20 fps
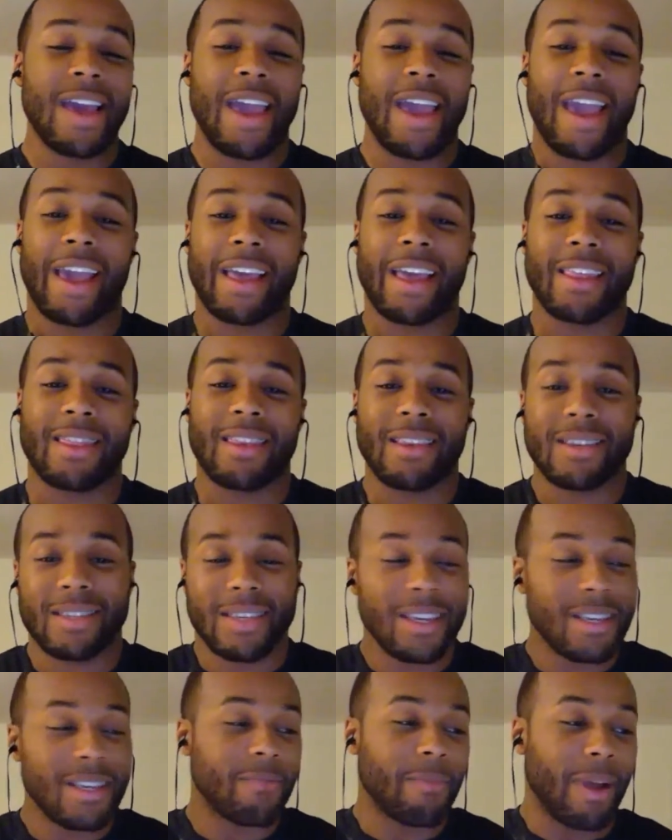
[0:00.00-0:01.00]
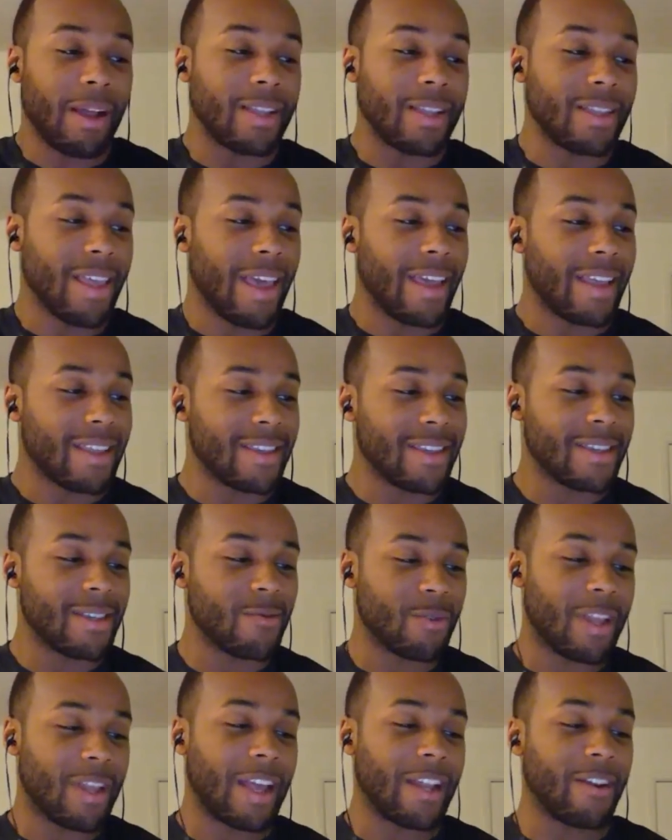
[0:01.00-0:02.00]
And this is
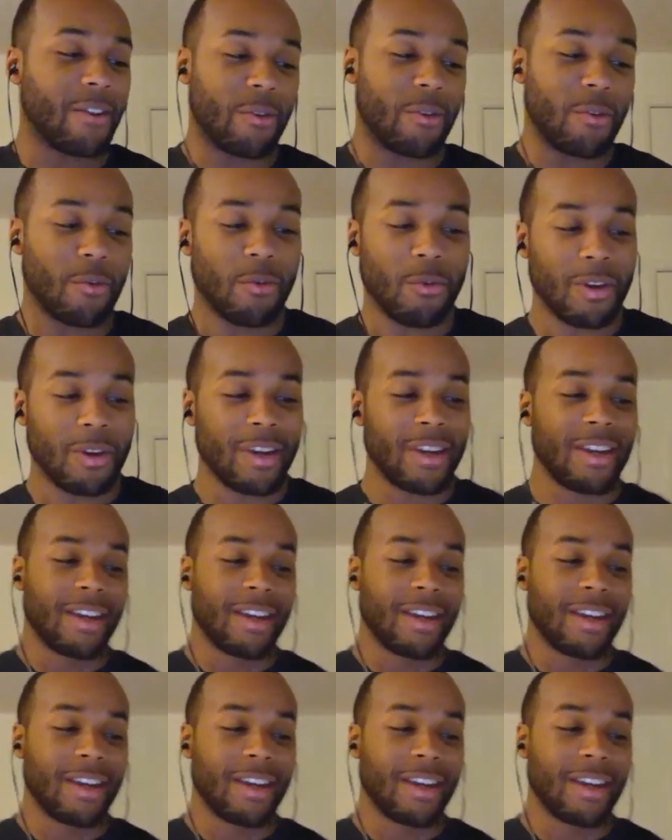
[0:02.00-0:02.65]
what I do.